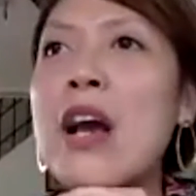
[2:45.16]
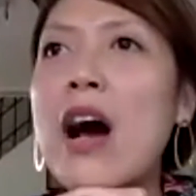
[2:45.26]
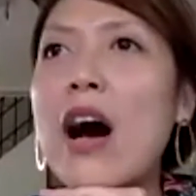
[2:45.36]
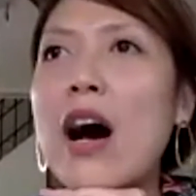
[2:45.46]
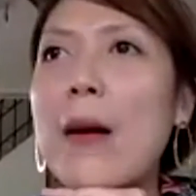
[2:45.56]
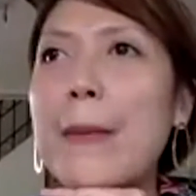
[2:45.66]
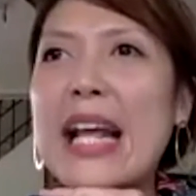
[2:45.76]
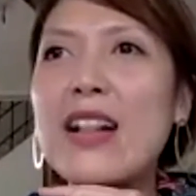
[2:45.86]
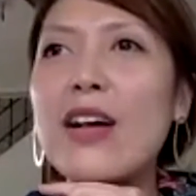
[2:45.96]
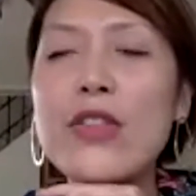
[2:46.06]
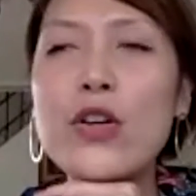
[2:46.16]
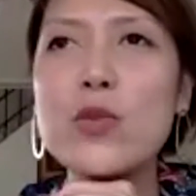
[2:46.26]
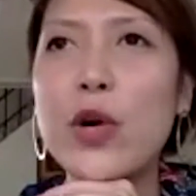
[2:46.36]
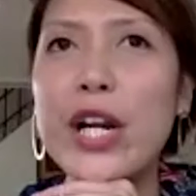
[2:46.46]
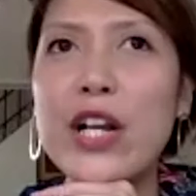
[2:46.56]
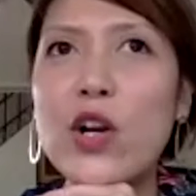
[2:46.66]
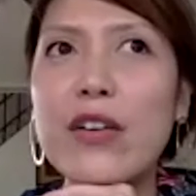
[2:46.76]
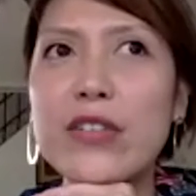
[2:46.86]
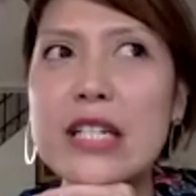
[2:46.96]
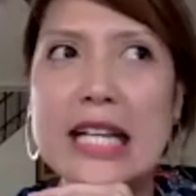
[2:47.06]
And I love those morning
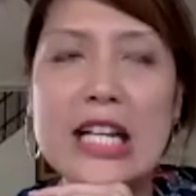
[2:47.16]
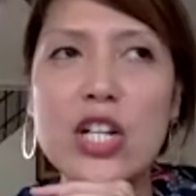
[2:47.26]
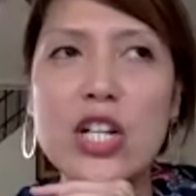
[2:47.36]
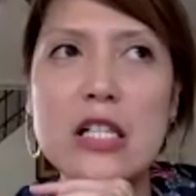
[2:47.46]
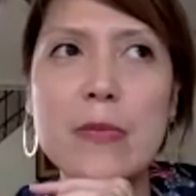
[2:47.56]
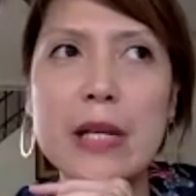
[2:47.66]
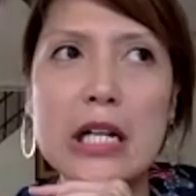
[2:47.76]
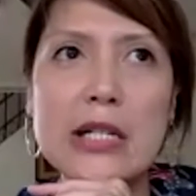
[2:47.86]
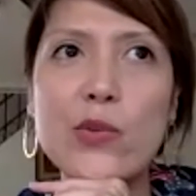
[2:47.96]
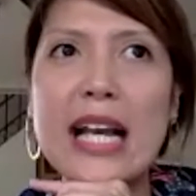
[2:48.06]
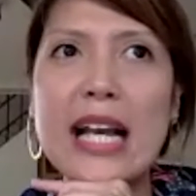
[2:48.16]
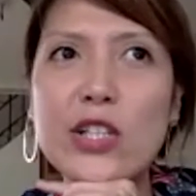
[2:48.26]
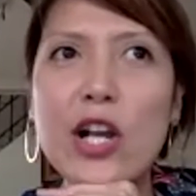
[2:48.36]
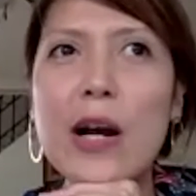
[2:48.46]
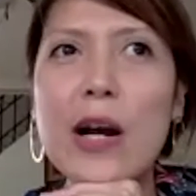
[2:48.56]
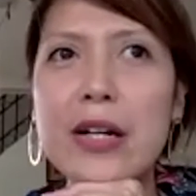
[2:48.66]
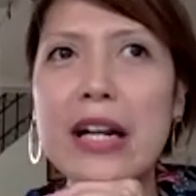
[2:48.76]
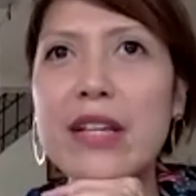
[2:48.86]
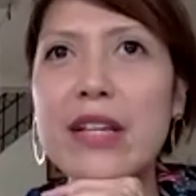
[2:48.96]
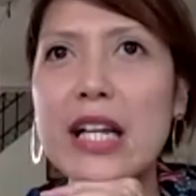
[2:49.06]
conversations because we get to talk about
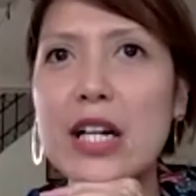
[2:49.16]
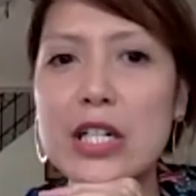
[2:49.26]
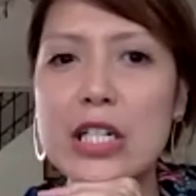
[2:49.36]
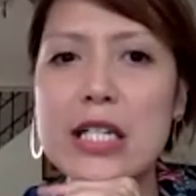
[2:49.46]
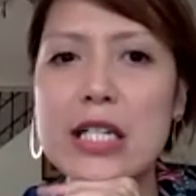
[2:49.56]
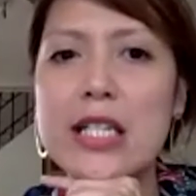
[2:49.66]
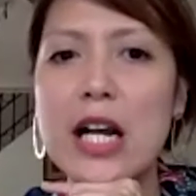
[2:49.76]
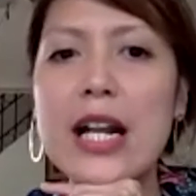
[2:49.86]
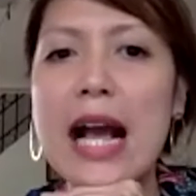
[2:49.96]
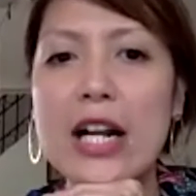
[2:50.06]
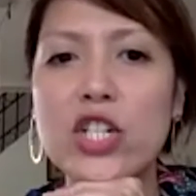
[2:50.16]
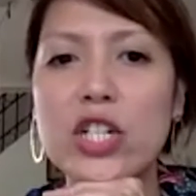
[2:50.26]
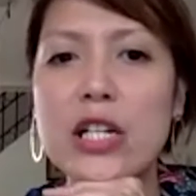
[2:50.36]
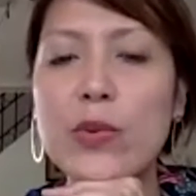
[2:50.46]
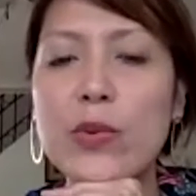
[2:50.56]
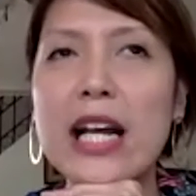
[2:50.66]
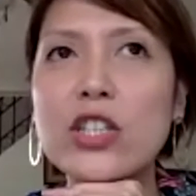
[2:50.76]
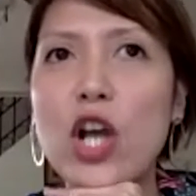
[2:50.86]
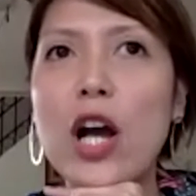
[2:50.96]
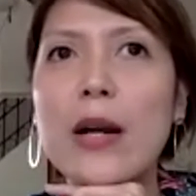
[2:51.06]
everything under the sun, actually. We get to
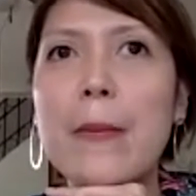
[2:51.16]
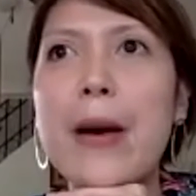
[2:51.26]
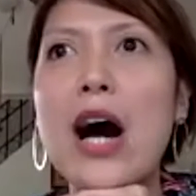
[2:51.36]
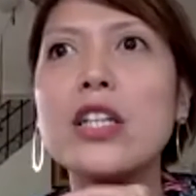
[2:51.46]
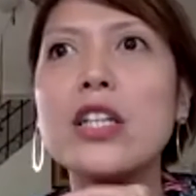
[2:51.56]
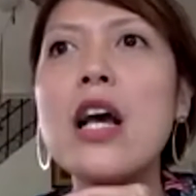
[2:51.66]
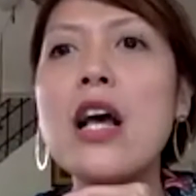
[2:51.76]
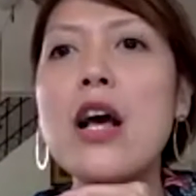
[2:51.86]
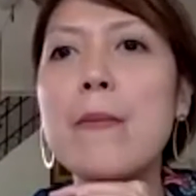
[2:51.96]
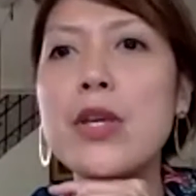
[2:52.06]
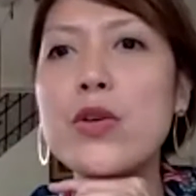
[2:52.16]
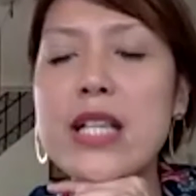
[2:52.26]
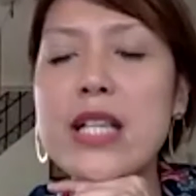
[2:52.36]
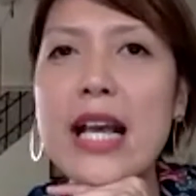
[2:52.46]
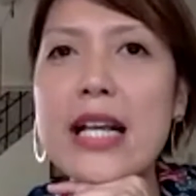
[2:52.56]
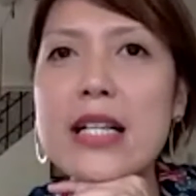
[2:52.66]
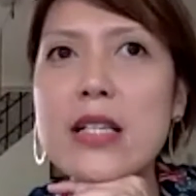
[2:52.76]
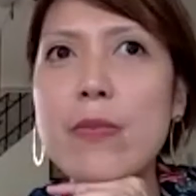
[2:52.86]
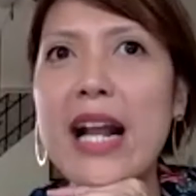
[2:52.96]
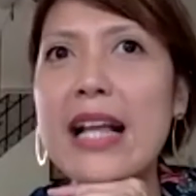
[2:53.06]
talk about musings,
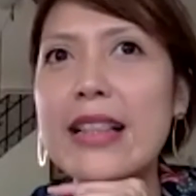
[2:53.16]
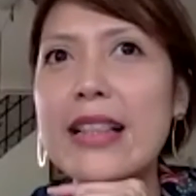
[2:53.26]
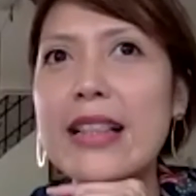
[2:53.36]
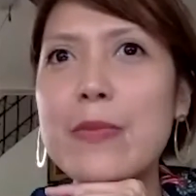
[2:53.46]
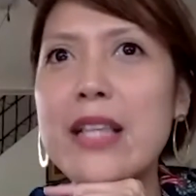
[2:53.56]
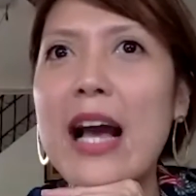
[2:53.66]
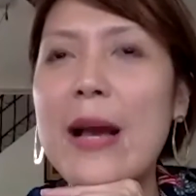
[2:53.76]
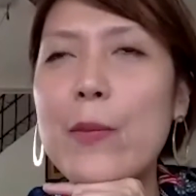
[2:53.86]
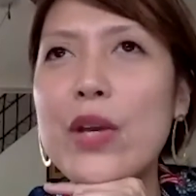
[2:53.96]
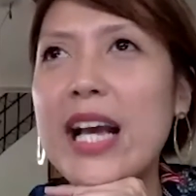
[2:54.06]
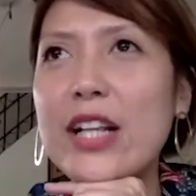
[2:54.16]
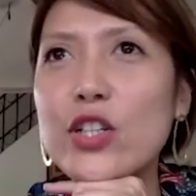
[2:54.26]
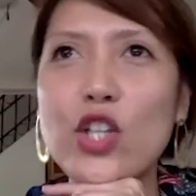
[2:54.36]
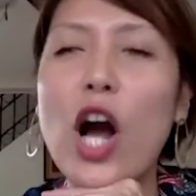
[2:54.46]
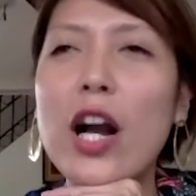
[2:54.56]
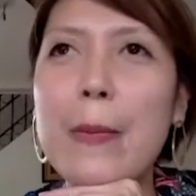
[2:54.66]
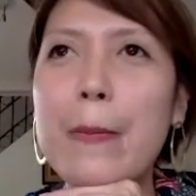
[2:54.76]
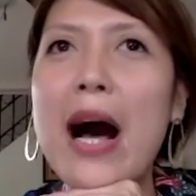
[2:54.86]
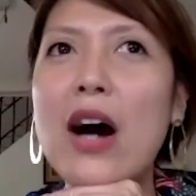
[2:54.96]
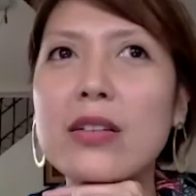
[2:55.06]
but at the same time, we get to talk
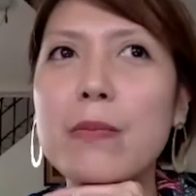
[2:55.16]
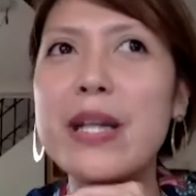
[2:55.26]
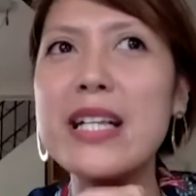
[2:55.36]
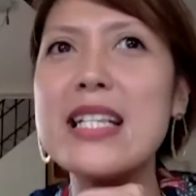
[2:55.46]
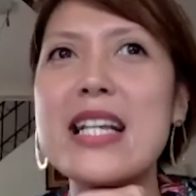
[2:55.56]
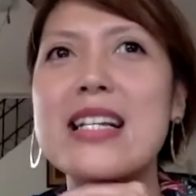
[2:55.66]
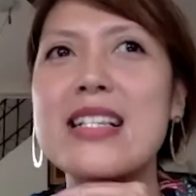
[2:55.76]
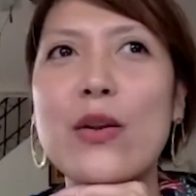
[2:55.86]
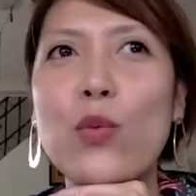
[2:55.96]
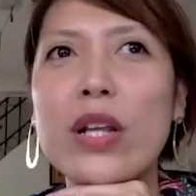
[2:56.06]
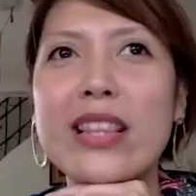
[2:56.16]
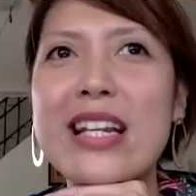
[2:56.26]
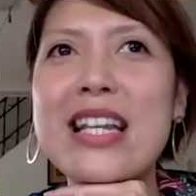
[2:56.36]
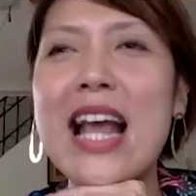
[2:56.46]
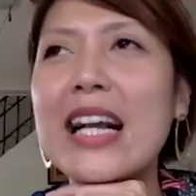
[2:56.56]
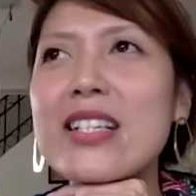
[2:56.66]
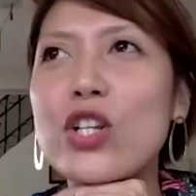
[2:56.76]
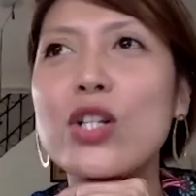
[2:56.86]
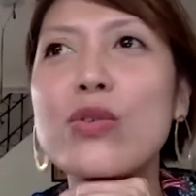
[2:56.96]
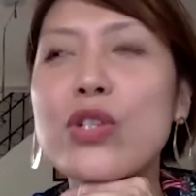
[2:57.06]
about business and what the next
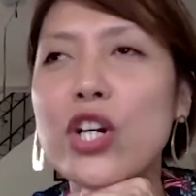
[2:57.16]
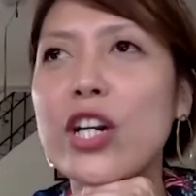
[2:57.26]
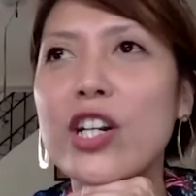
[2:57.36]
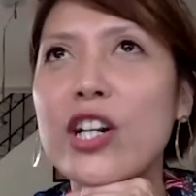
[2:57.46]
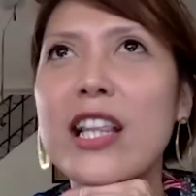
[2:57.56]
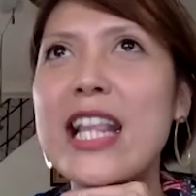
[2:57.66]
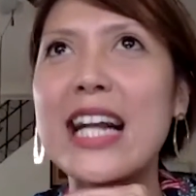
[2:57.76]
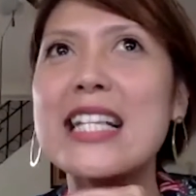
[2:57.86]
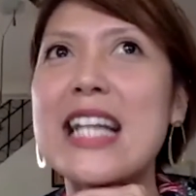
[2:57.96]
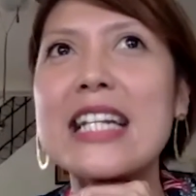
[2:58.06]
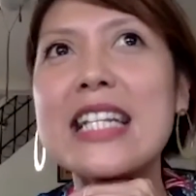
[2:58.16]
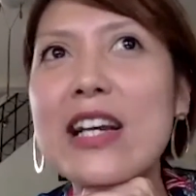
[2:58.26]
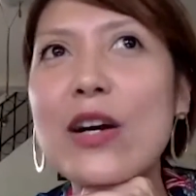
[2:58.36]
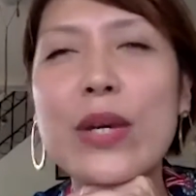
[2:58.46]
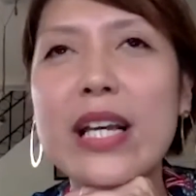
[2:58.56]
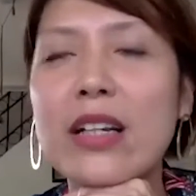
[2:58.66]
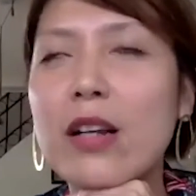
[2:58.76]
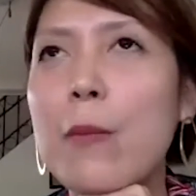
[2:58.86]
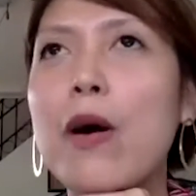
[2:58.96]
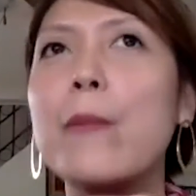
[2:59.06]
solution or the next idea we can
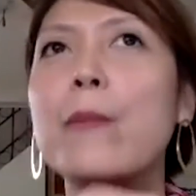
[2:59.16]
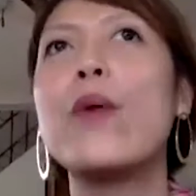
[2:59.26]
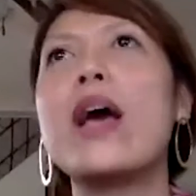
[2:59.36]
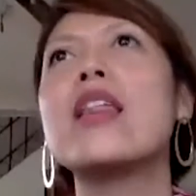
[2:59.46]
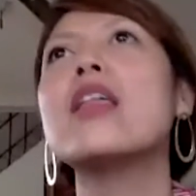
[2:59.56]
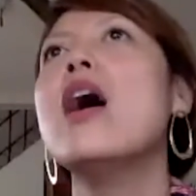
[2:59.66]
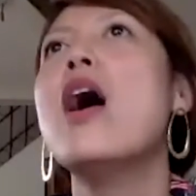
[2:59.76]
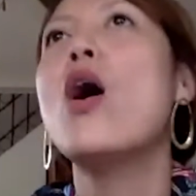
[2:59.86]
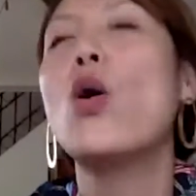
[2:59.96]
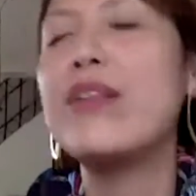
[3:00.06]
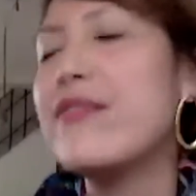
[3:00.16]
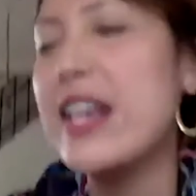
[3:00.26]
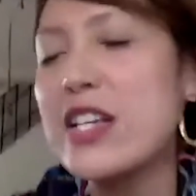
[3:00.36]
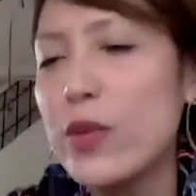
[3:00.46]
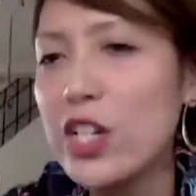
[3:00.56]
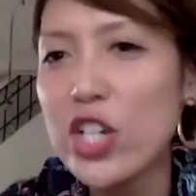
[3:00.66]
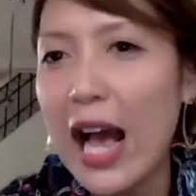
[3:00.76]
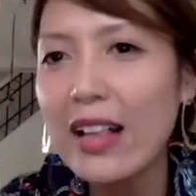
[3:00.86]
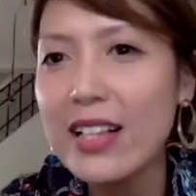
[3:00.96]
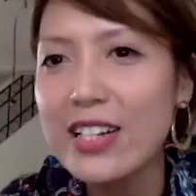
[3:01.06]
come up with when faced with a
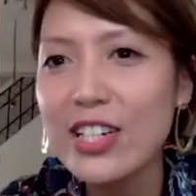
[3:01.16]
challenge.